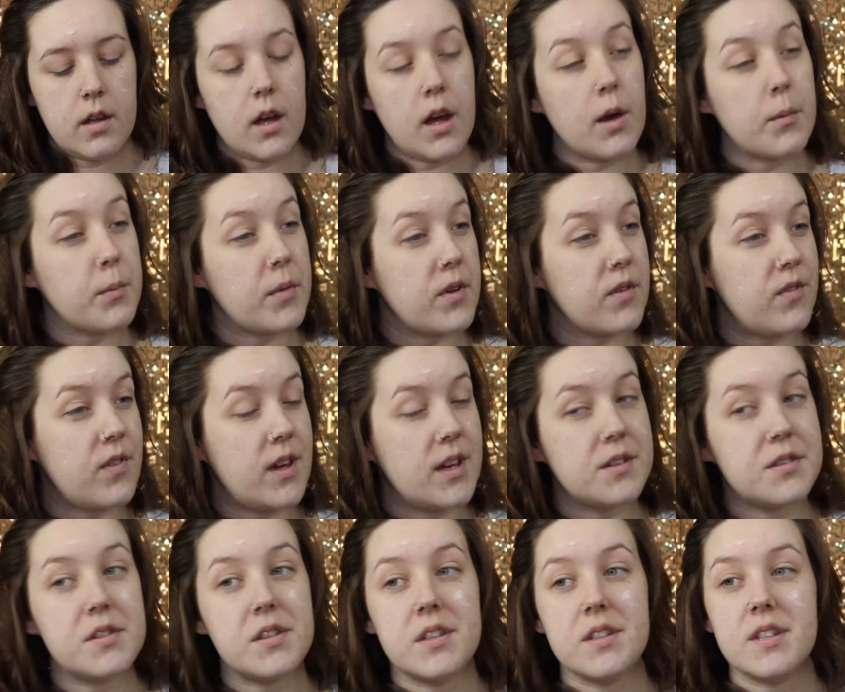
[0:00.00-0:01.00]
on my
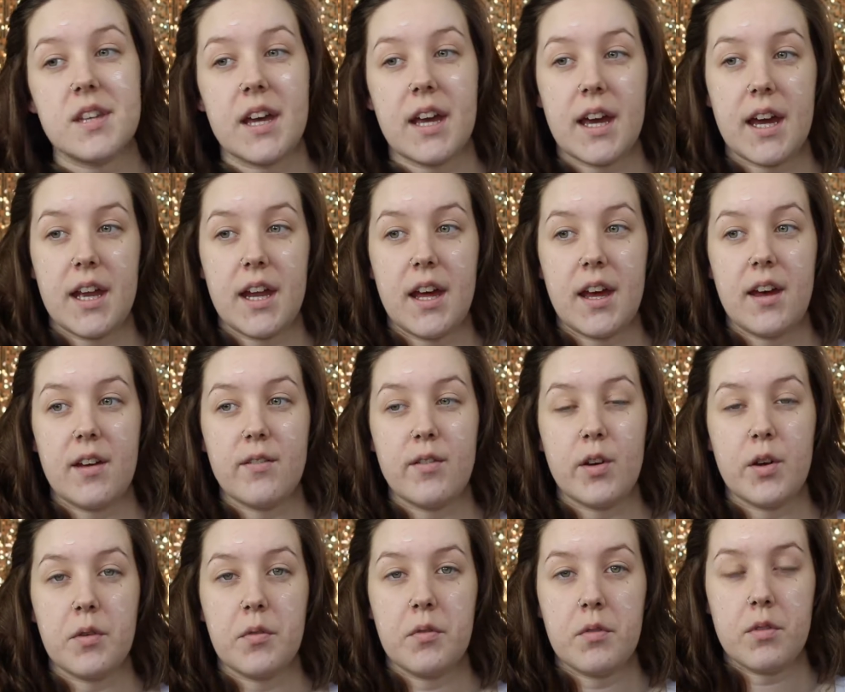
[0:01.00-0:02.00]
face since I kind of have
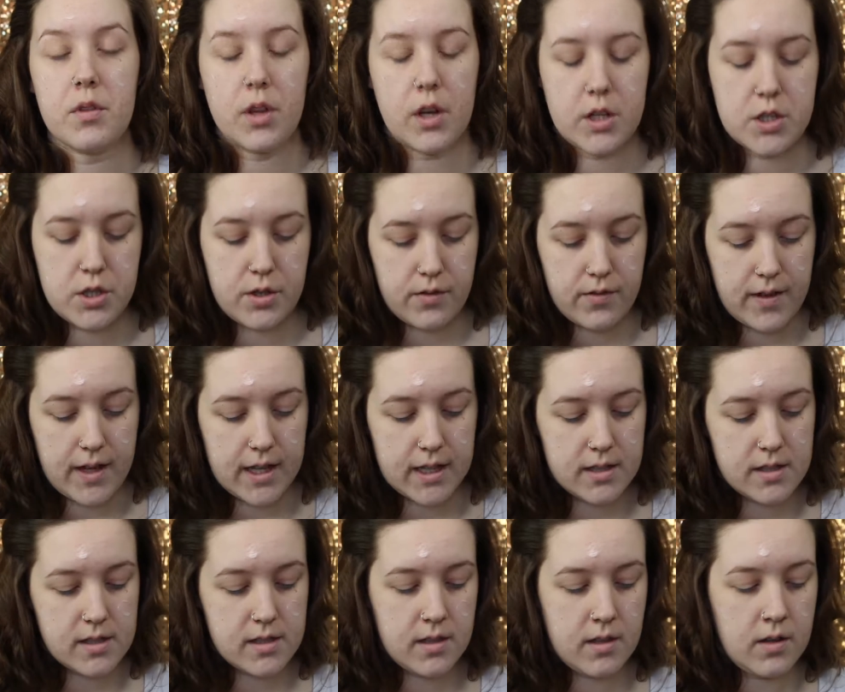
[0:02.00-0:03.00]
a larger
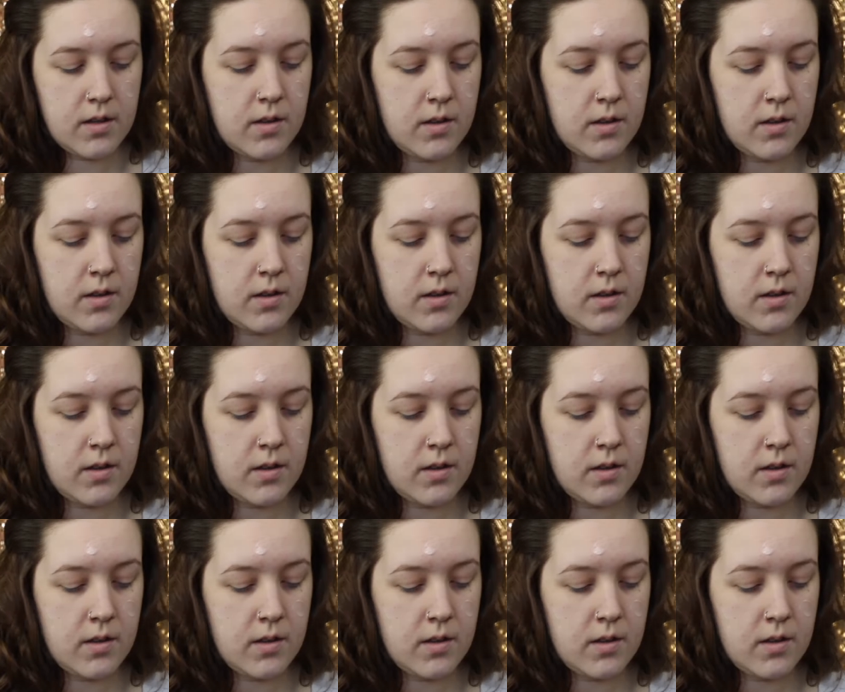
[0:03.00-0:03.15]
face.